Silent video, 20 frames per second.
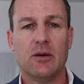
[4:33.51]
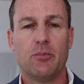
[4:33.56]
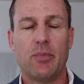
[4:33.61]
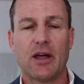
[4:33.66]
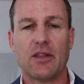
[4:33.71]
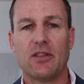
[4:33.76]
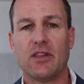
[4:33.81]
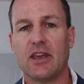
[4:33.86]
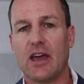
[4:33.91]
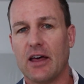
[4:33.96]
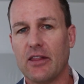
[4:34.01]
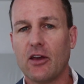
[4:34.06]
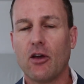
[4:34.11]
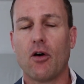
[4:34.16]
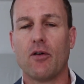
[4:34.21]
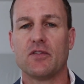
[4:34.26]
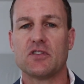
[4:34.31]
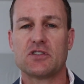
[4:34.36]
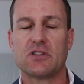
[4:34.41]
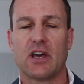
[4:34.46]
But the other
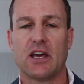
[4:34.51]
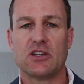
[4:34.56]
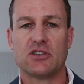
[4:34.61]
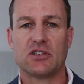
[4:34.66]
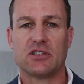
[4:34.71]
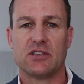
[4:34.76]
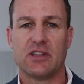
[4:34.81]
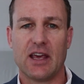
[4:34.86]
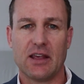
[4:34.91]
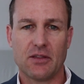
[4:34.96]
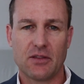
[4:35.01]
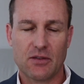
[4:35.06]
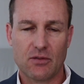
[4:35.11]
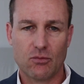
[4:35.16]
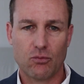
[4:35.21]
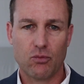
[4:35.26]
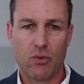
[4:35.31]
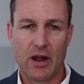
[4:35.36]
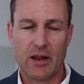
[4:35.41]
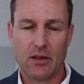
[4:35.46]
conversations that
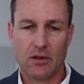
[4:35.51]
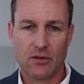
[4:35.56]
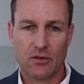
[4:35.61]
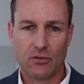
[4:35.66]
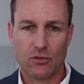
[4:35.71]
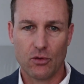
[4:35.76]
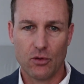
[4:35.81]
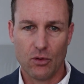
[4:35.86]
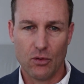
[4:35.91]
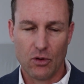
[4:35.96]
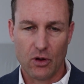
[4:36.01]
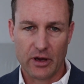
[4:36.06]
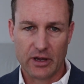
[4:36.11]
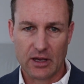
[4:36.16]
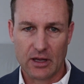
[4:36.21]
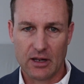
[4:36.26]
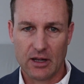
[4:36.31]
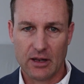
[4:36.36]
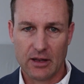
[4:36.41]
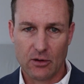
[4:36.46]
run through
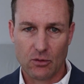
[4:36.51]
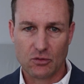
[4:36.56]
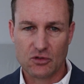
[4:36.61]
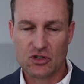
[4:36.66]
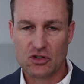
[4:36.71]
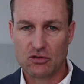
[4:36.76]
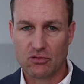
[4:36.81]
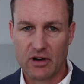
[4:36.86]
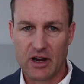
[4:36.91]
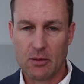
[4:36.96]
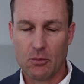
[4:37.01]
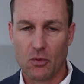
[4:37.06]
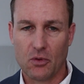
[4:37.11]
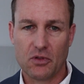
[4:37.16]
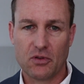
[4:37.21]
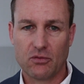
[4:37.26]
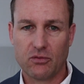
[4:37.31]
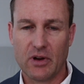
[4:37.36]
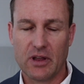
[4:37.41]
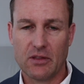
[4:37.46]
like a little stream or
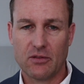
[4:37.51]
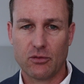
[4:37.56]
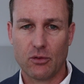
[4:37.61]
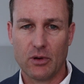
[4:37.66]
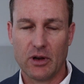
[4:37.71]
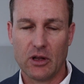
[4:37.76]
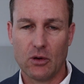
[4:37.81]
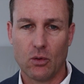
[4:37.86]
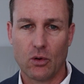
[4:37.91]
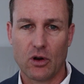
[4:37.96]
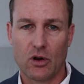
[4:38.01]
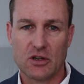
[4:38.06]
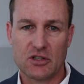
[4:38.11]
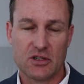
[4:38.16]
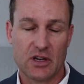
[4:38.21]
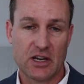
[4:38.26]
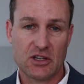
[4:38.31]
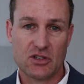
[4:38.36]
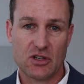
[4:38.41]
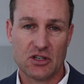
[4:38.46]
thread through any
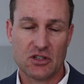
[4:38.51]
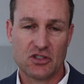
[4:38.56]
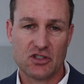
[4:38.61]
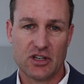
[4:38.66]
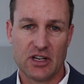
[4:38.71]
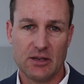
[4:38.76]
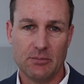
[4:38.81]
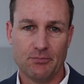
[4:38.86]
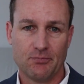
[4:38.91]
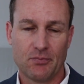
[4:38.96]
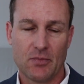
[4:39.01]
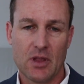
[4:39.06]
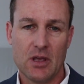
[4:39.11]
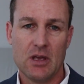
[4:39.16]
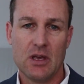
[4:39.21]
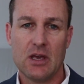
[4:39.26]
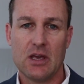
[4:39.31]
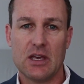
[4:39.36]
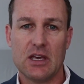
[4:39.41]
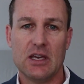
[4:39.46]
organization and team
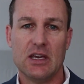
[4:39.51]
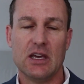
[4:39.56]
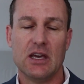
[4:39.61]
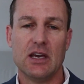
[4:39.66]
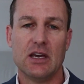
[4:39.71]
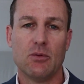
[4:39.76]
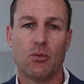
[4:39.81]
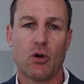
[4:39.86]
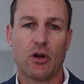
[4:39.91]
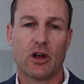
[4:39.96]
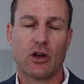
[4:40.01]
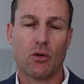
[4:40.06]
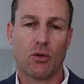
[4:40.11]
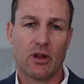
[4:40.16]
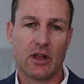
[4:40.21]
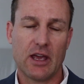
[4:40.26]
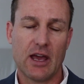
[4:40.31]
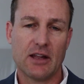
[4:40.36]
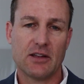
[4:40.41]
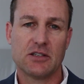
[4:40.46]
uh, what I call
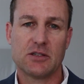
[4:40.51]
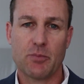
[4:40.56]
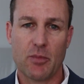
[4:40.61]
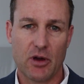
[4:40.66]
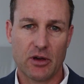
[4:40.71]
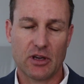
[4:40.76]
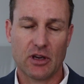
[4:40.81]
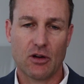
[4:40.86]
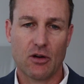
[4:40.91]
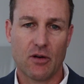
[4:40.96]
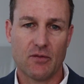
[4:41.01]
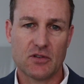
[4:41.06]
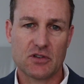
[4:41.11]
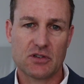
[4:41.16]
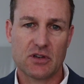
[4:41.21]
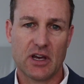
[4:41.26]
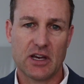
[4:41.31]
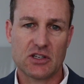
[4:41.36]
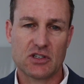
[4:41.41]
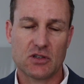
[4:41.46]
the unspoken
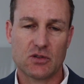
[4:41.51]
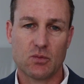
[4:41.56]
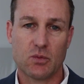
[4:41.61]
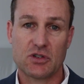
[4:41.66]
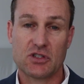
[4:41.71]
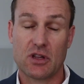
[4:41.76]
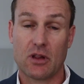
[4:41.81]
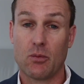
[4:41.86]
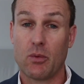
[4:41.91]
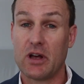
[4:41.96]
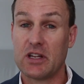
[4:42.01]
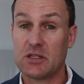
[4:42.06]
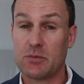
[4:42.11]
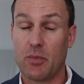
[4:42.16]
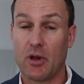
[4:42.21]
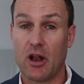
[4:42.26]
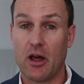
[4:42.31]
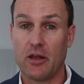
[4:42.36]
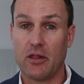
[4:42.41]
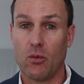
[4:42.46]
conversations, which are the ones
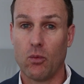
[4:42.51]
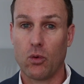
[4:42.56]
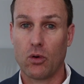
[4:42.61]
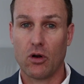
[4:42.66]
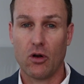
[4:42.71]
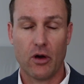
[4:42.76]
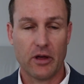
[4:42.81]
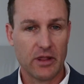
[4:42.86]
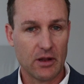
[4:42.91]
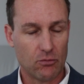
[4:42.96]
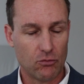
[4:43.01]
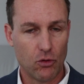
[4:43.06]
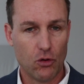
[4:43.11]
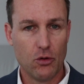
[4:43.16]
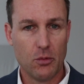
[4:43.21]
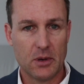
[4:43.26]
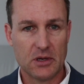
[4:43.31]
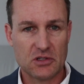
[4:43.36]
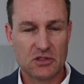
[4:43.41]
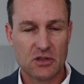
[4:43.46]
below the waterline, the
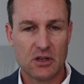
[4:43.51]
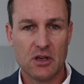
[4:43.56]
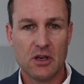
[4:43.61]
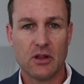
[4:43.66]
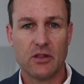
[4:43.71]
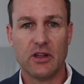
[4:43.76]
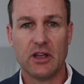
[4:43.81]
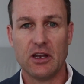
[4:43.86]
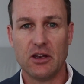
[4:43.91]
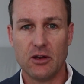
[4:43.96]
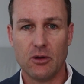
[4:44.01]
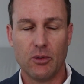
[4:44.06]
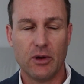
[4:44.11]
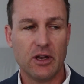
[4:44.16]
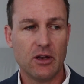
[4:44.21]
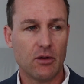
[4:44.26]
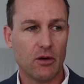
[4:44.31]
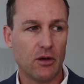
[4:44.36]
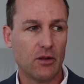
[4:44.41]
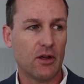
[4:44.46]
rumours, the
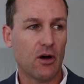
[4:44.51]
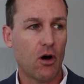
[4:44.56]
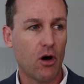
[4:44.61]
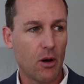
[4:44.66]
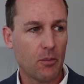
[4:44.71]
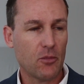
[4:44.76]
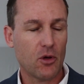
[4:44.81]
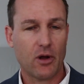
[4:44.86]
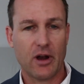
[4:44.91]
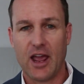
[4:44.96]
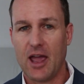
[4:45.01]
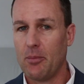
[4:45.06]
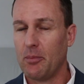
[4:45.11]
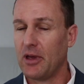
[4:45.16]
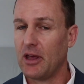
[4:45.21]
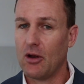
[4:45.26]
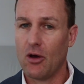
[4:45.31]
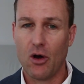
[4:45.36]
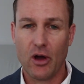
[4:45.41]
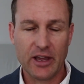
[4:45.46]
innuendo, the I'm not
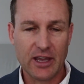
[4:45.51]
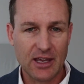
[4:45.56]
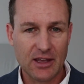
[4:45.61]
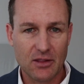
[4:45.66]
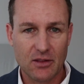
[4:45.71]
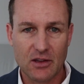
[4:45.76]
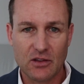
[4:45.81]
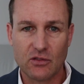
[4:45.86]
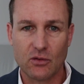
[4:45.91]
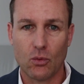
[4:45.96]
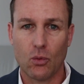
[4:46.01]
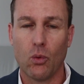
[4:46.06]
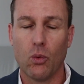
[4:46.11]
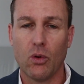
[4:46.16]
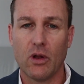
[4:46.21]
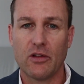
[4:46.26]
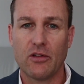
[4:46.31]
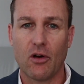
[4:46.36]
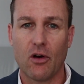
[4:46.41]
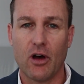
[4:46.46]
happy. And I get this
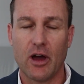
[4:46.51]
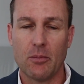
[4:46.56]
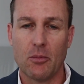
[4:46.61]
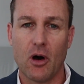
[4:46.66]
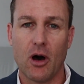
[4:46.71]
all the time.